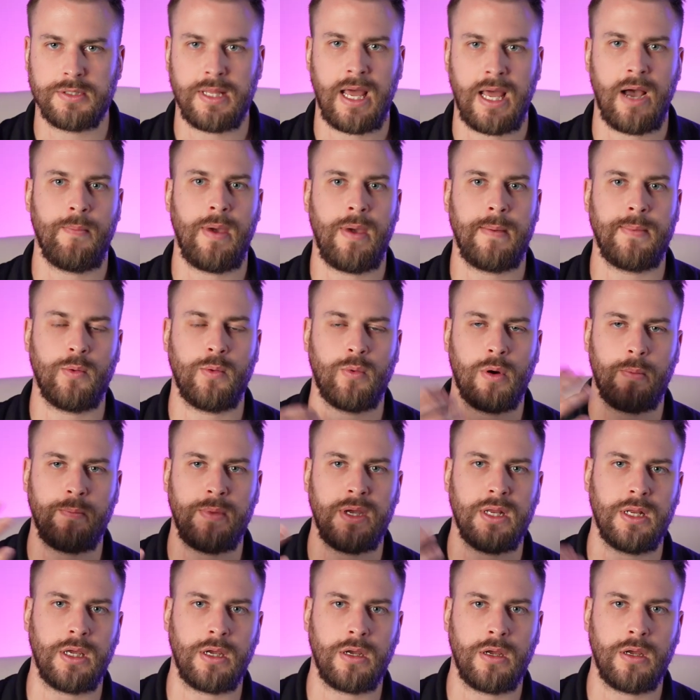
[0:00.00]
Now maybe we're
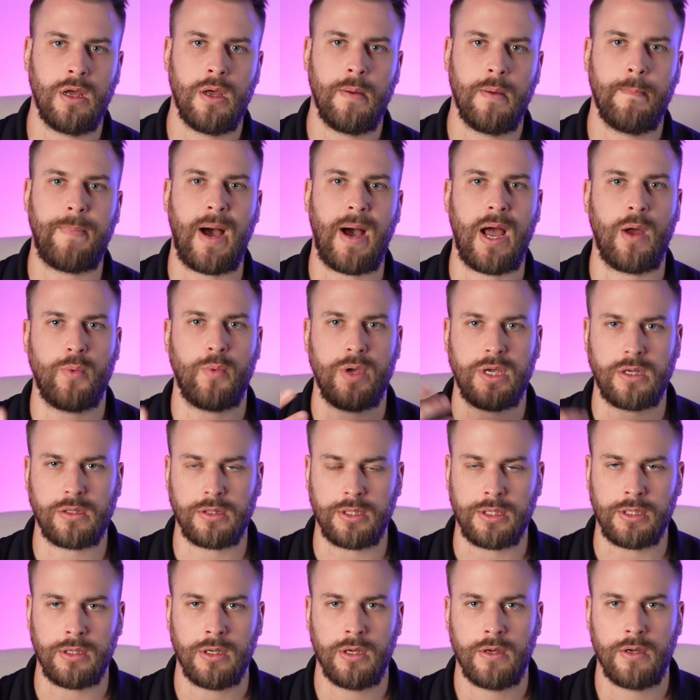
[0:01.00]
meeting
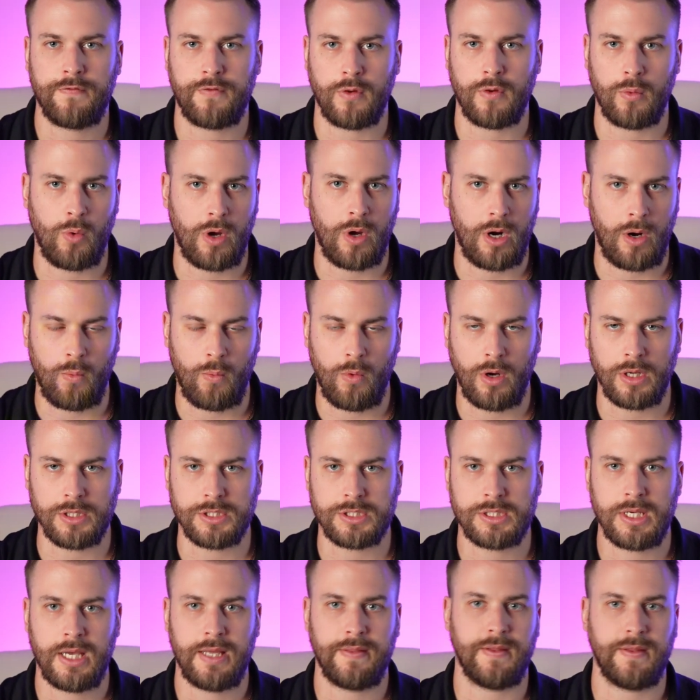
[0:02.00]
bi-weekly for
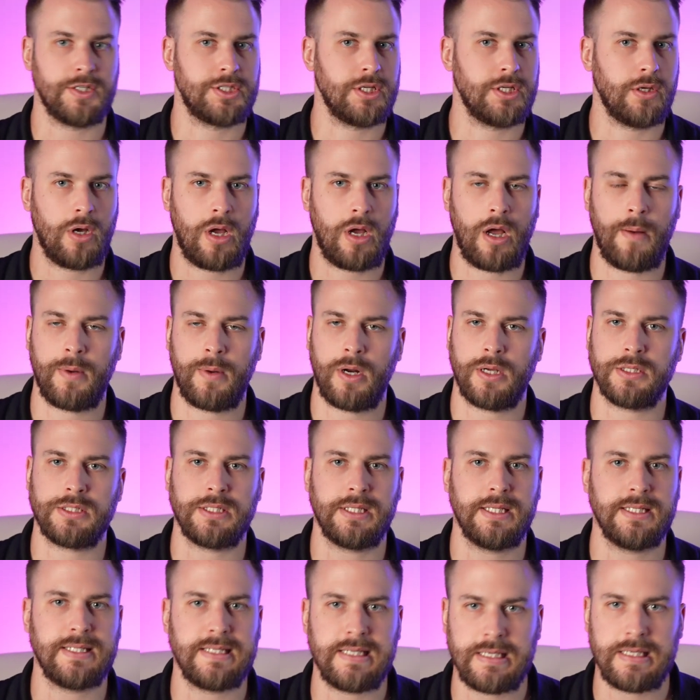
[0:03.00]
one-on-ones. They're still coming onto
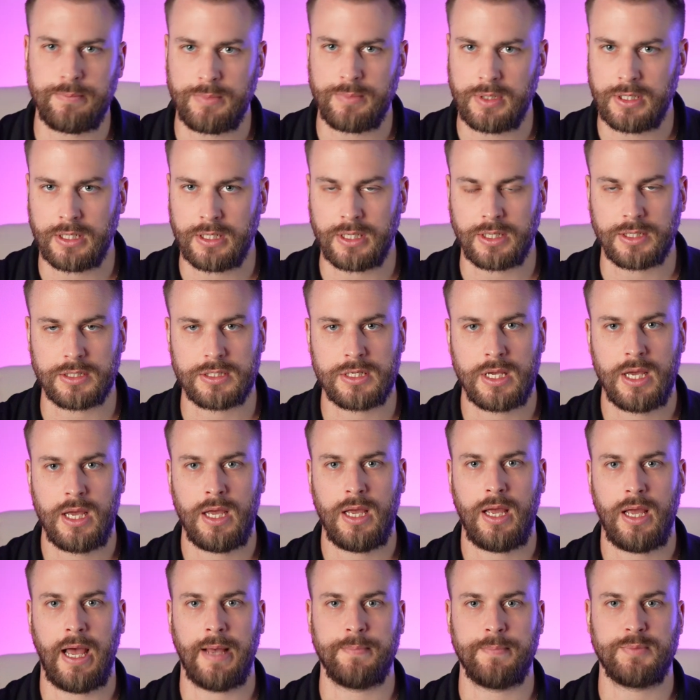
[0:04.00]
the team meetings.
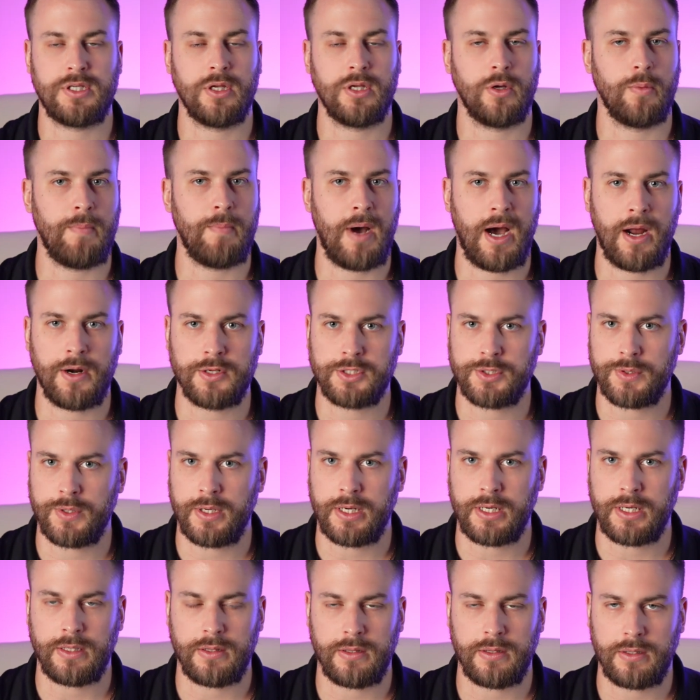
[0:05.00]
I'm still
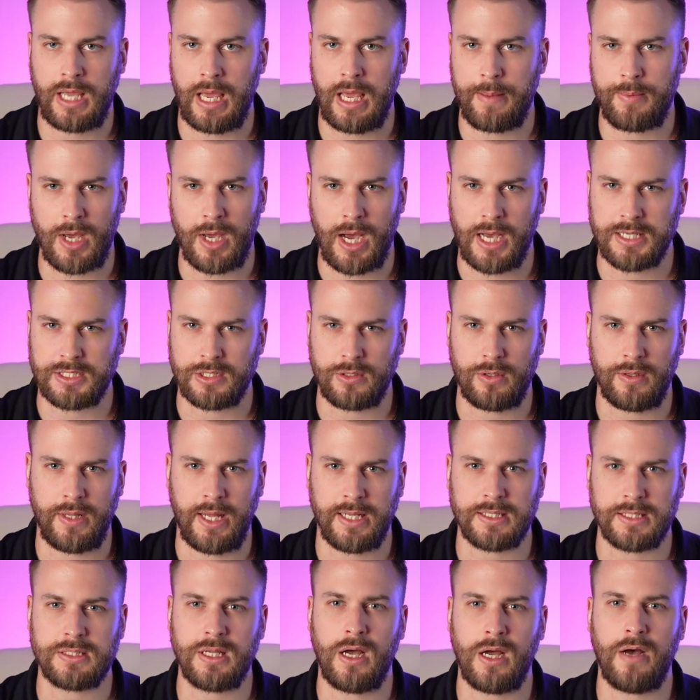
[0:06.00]
monitoring KPIs and all
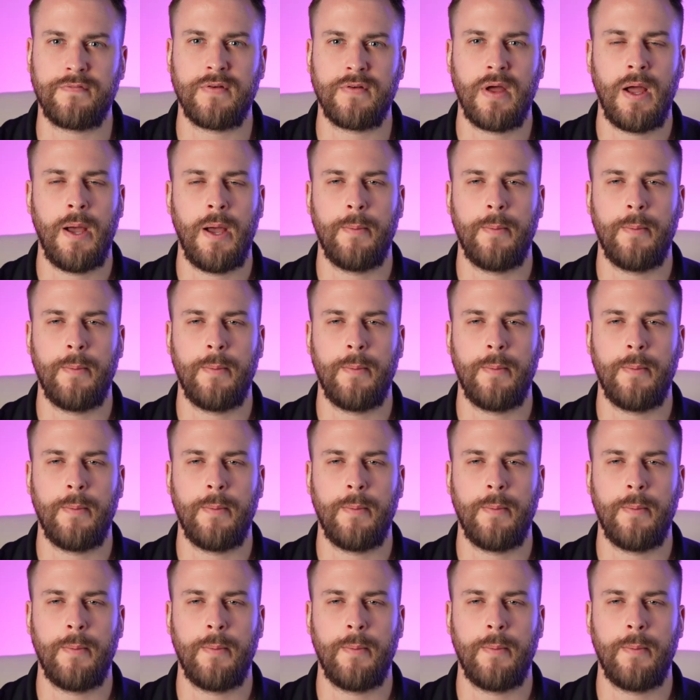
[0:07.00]
that stuff.